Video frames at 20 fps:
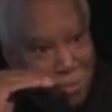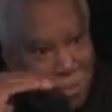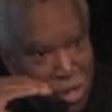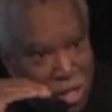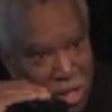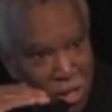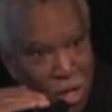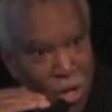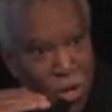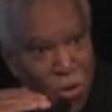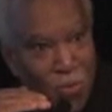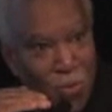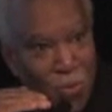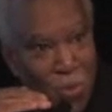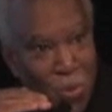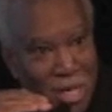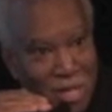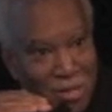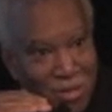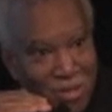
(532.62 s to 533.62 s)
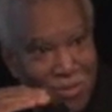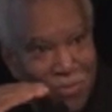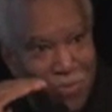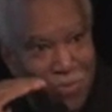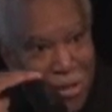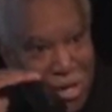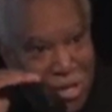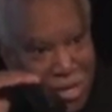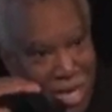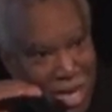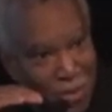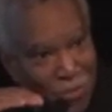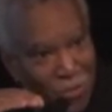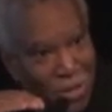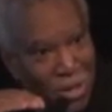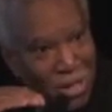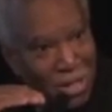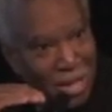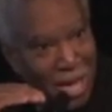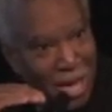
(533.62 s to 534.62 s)
with a low voice, very, not
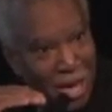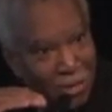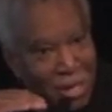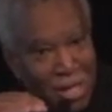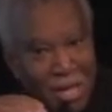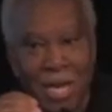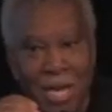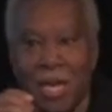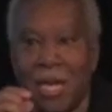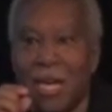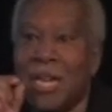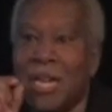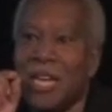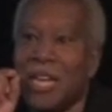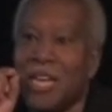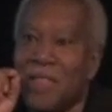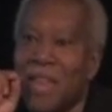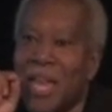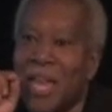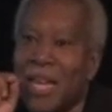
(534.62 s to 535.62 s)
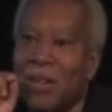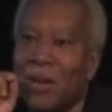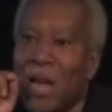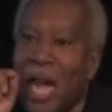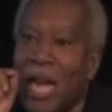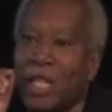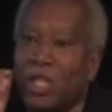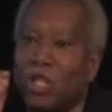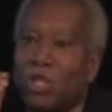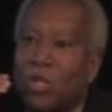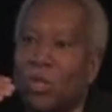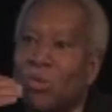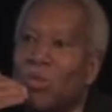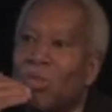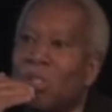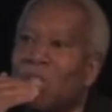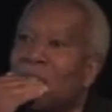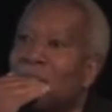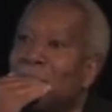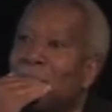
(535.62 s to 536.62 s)
very loudly, then I
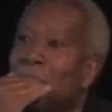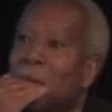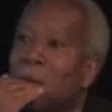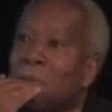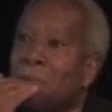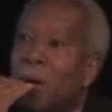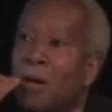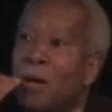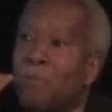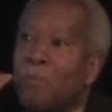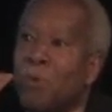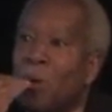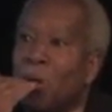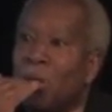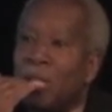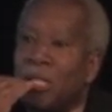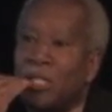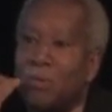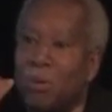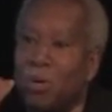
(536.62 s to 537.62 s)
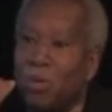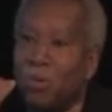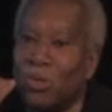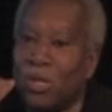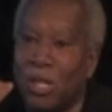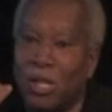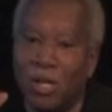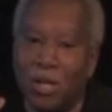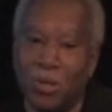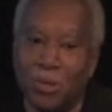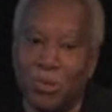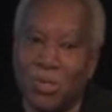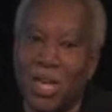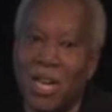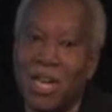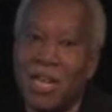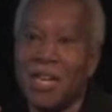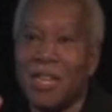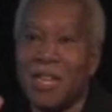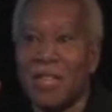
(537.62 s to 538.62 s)
choose the ping pong ball that's most closed.
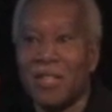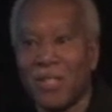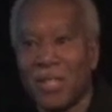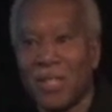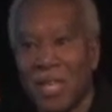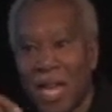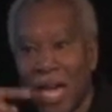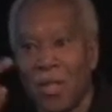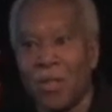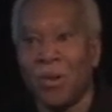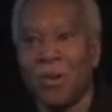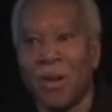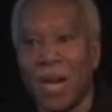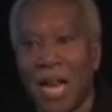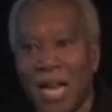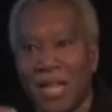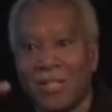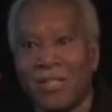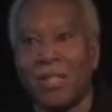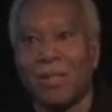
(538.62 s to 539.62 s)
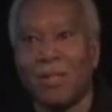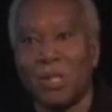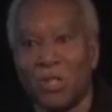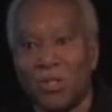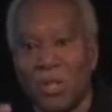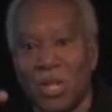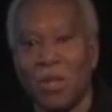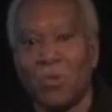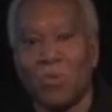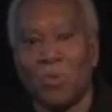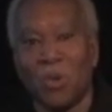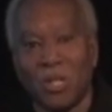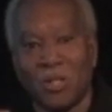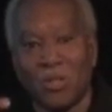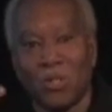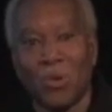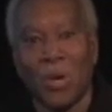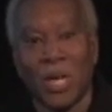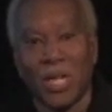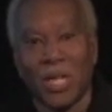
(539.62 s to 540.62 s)
Together, as the machine
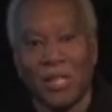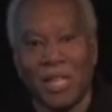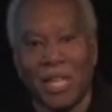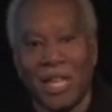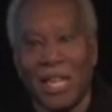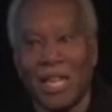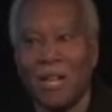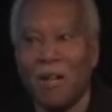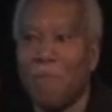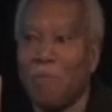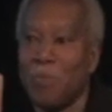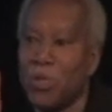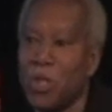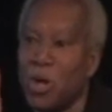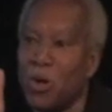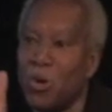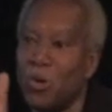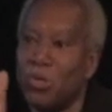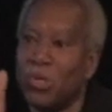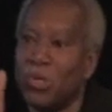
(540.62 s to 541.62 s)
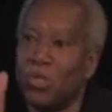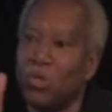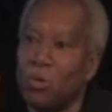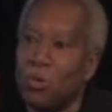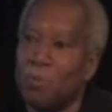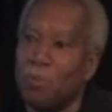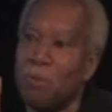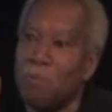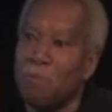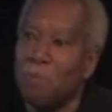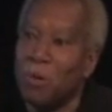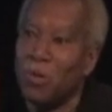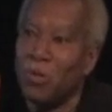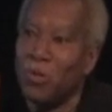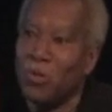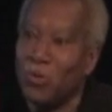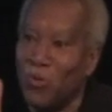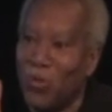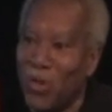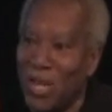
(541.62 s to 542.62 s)
runs quickly, those
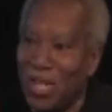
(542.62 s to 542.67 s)
superimposed